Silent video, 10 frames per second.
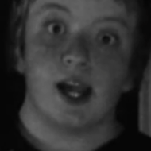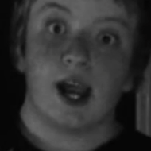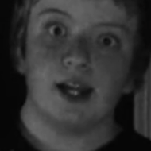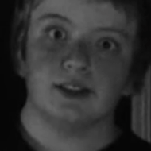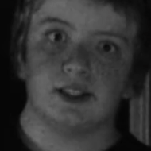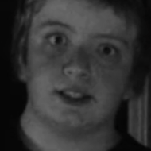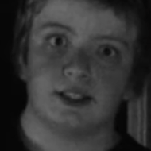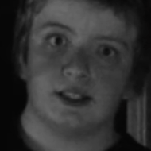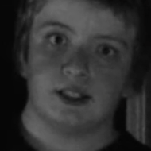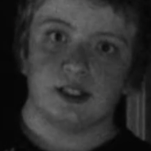And
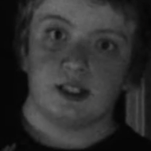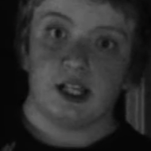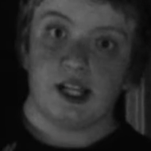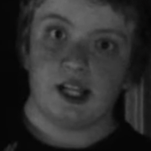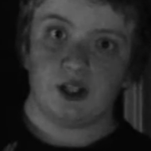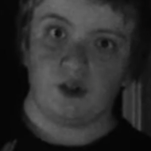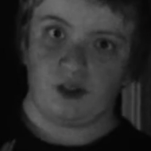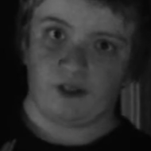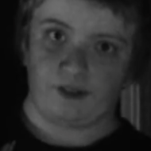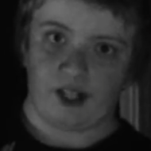he knew
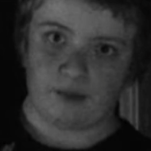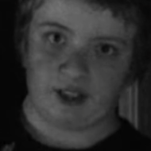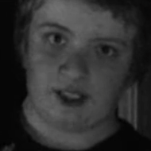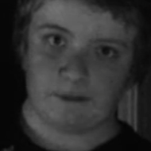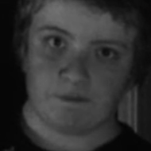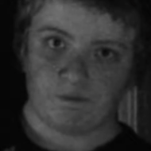their family.